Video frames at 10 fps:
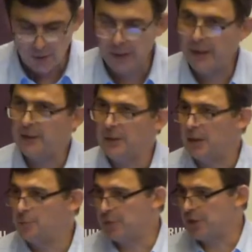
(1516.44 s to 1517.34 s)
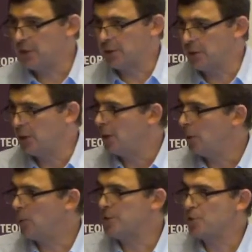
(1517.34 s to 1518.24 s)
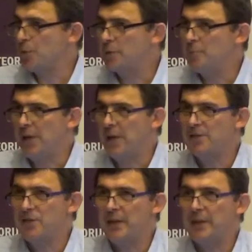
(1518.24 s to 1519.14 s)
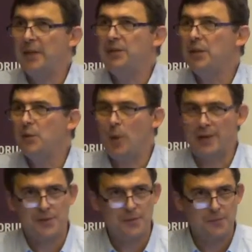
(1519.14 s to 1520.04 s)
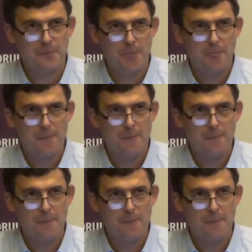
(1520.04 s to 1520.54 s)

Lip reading: And in particular, what struck me is that in the US,